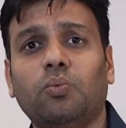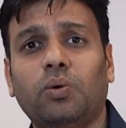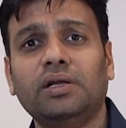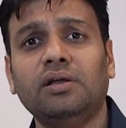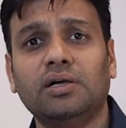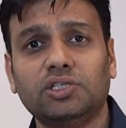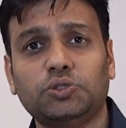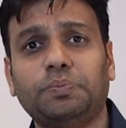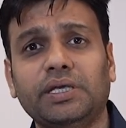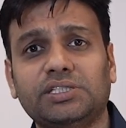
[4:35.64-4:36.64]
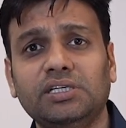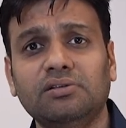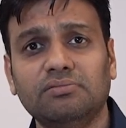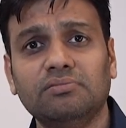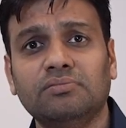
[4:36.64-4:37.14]
1, spacing.
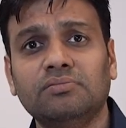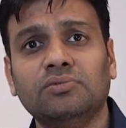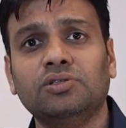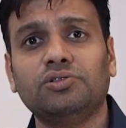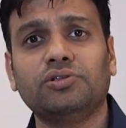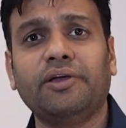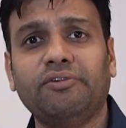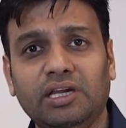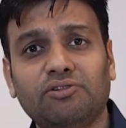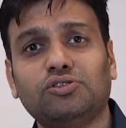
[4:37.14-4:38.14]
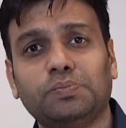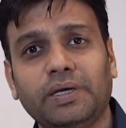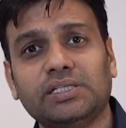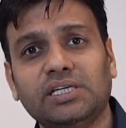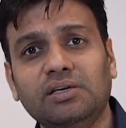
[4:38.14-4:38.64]
You should have enough
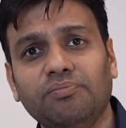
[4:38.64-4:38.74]
spacing